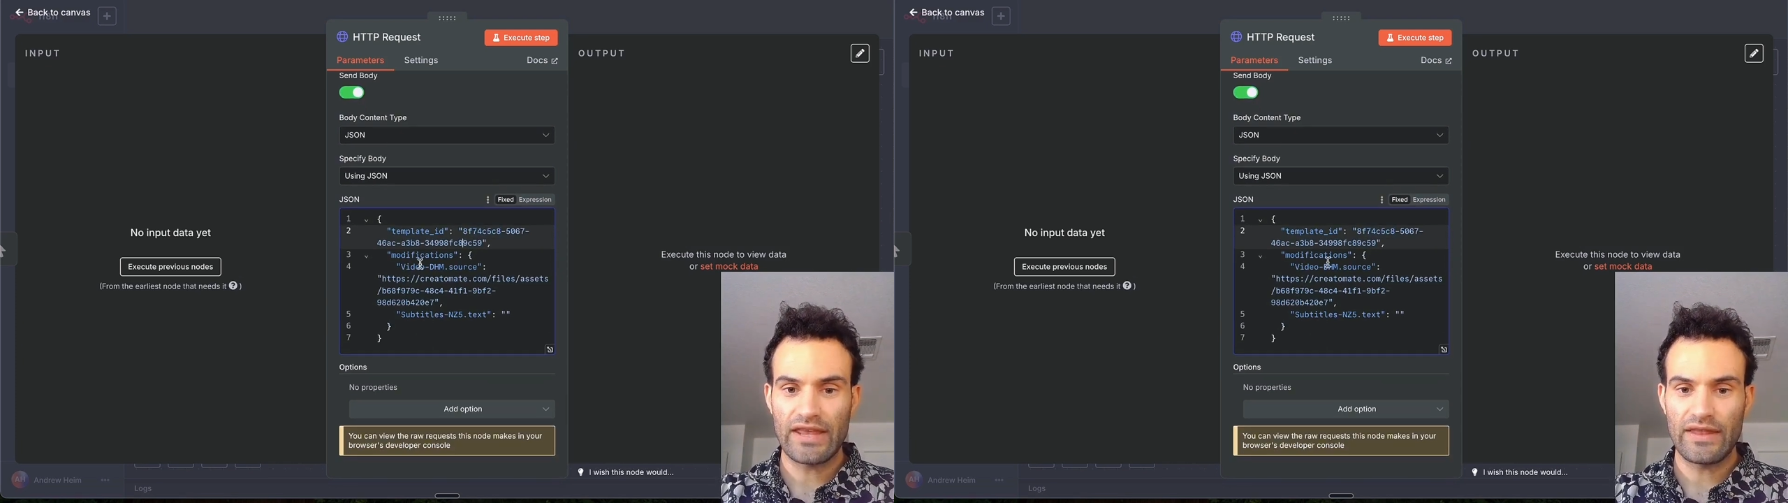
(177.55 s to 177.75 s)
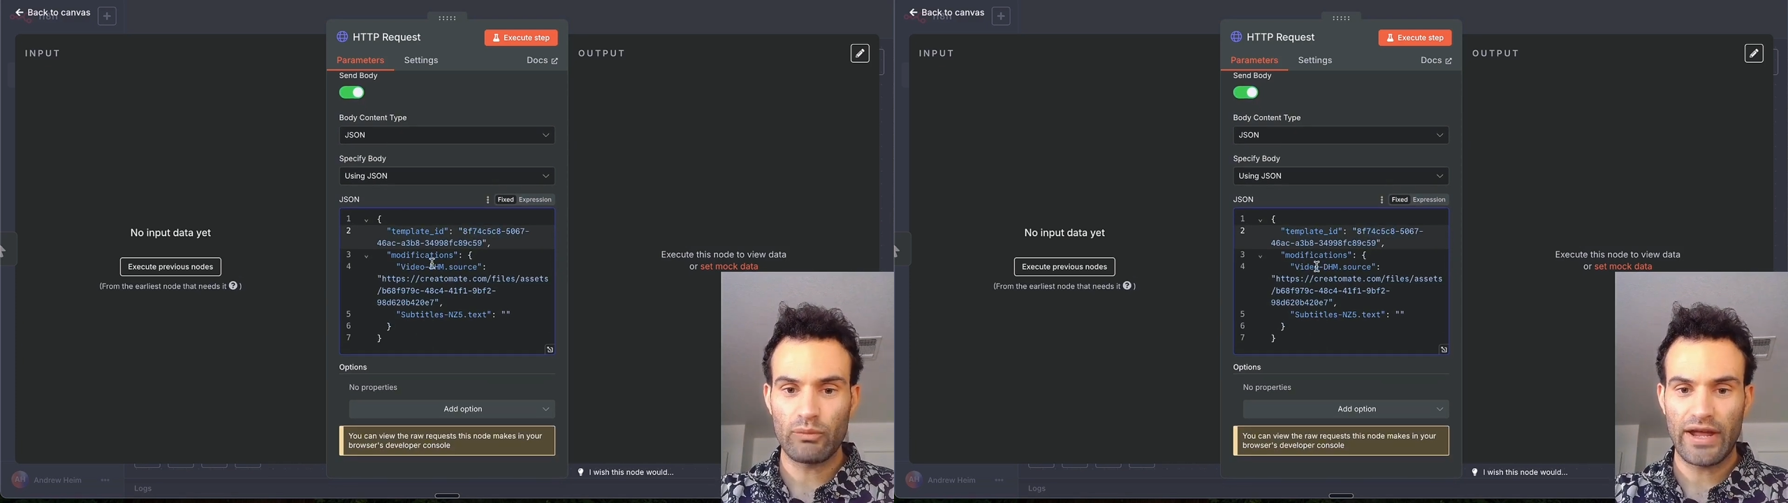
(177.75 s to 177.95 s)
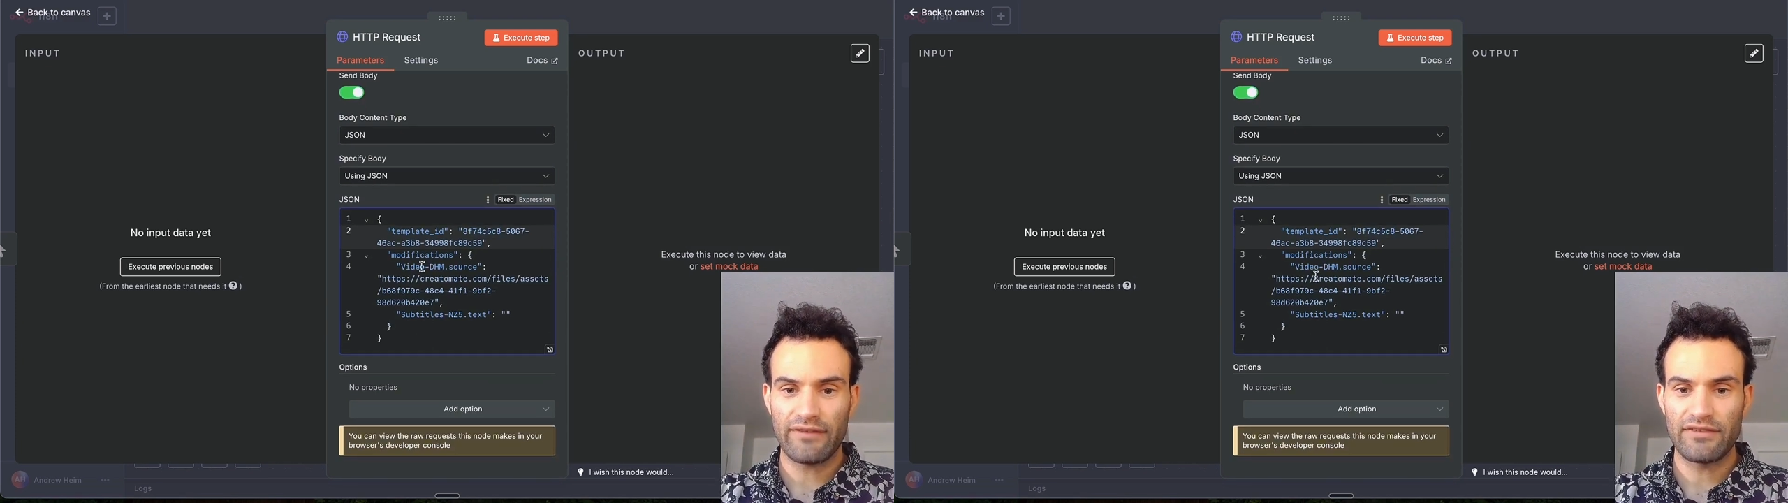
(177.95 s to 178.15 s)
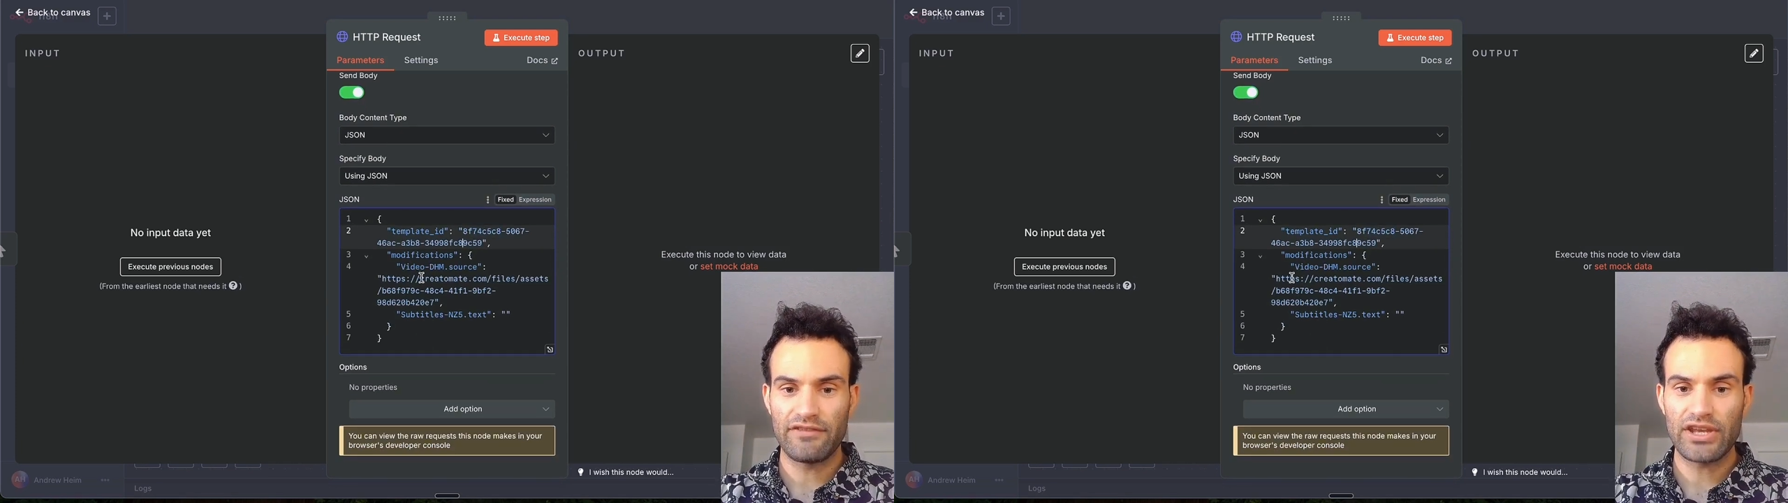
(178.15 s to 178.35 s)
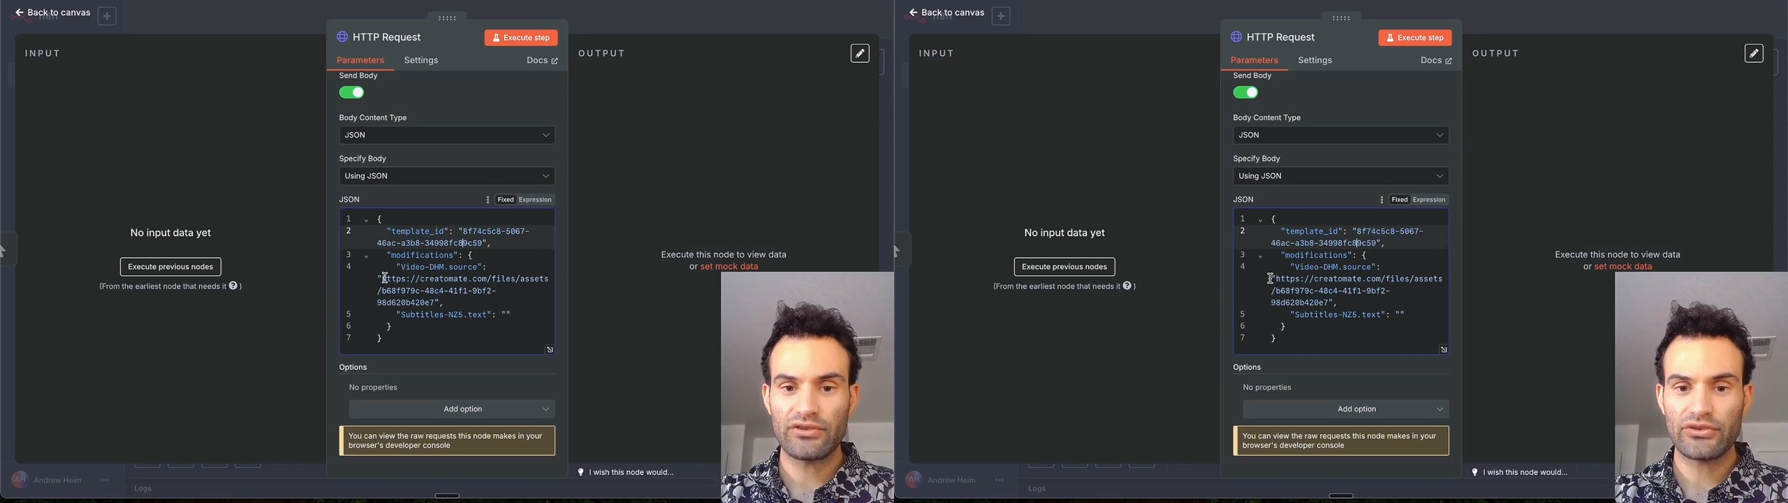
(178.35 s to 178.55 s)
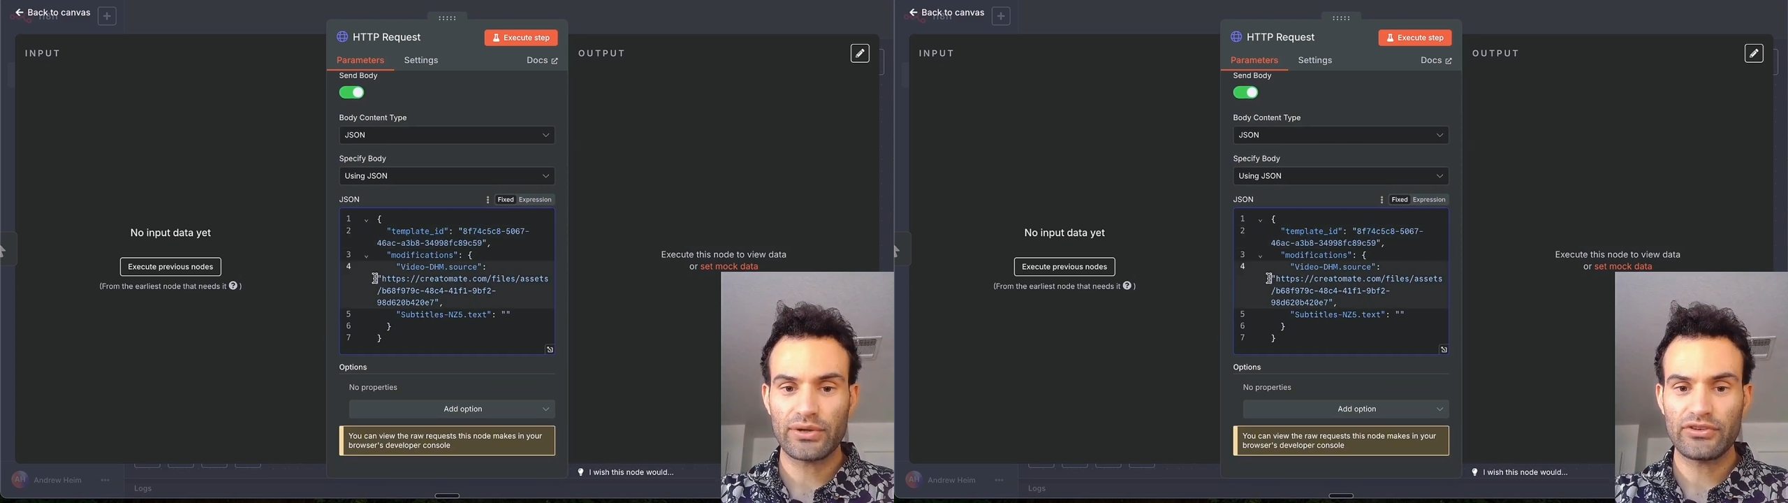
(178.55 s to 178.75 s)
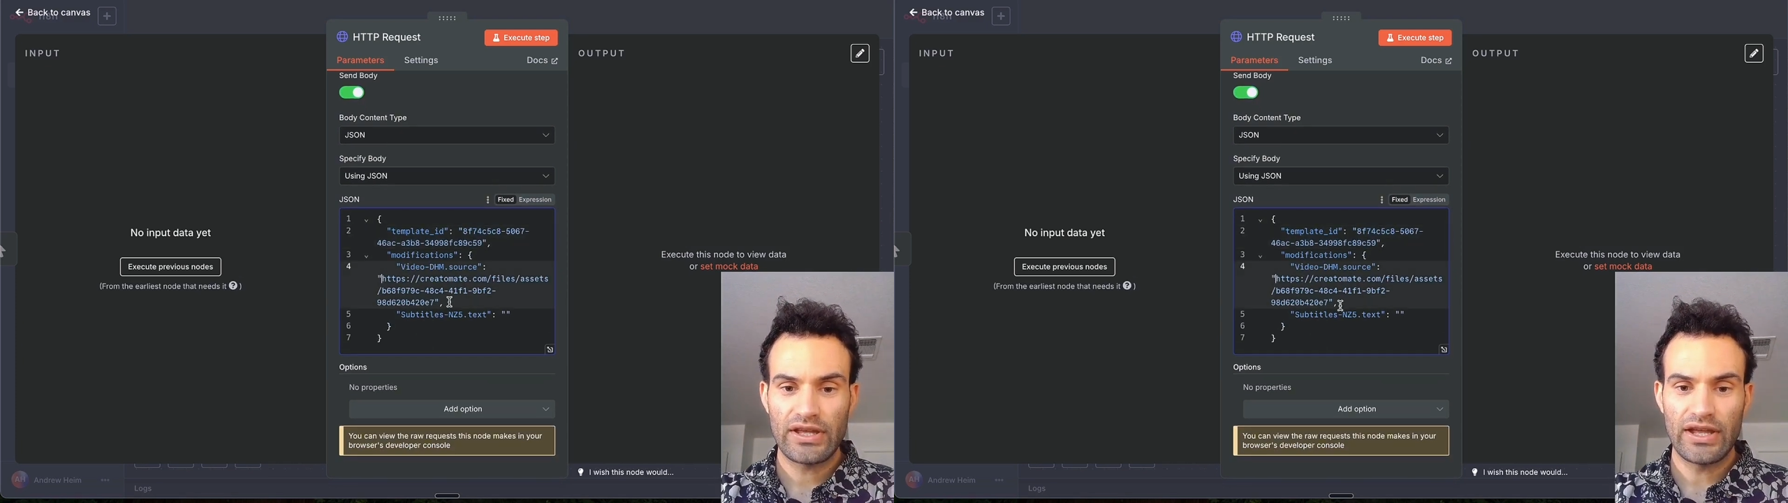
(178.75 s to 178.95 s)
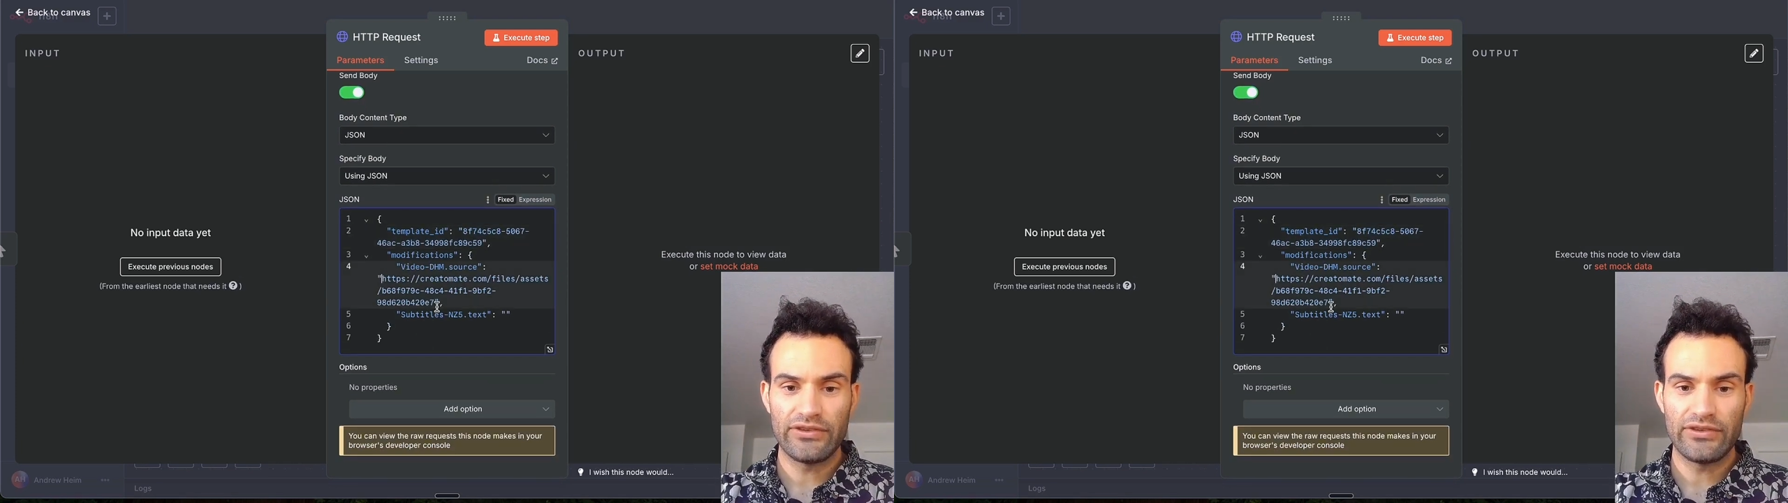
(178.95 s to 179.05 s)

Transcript: and then we have the video source.